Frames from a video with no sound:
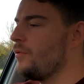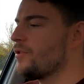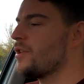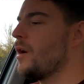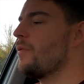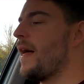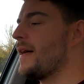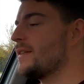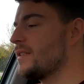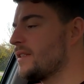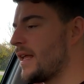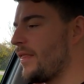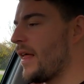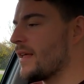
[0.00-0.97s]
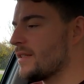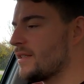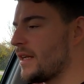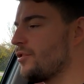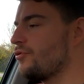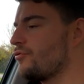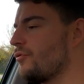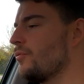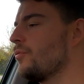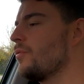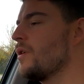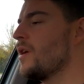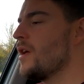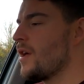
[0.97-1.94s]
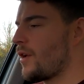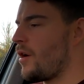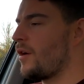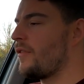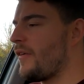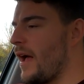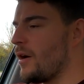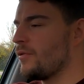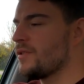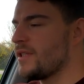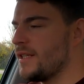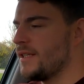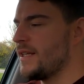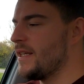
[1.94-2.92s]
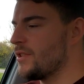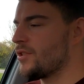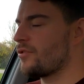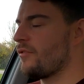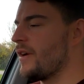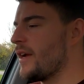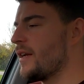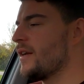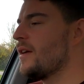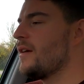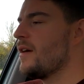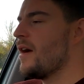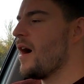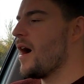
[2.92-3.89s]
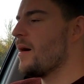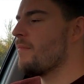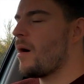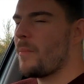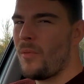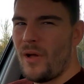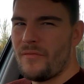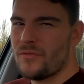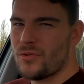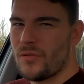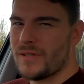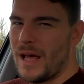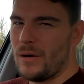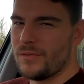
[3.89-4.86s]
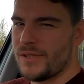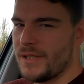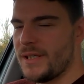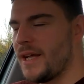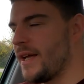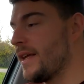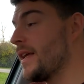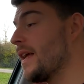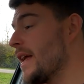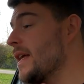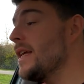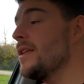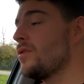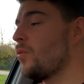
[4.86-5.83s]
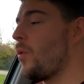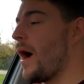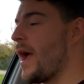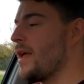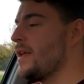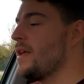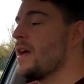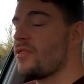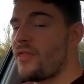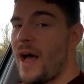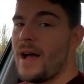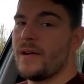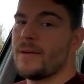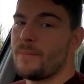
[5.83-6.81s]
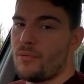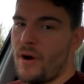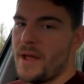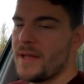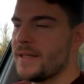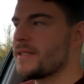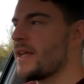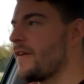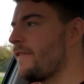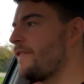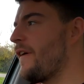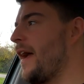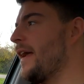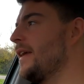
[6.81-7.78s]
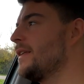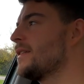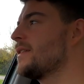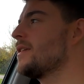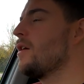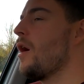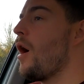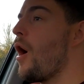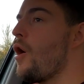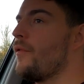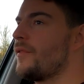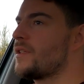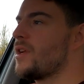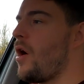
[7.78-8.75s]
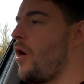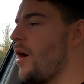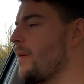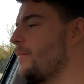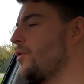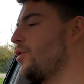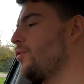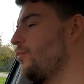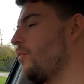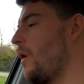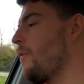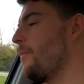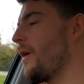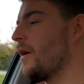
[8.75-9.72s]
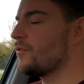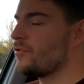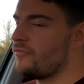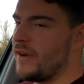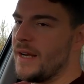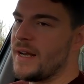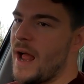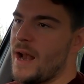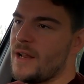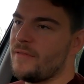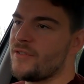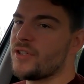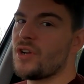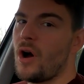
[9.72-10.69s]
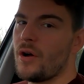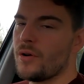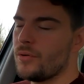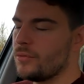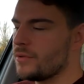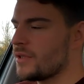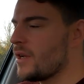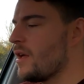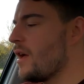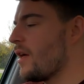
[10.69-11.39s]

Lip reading: So that central kind of LCD screen, I'm not even sure if it's LCD. Either way, that breaks, it fades. Over time, you won't be able to read any of the dials.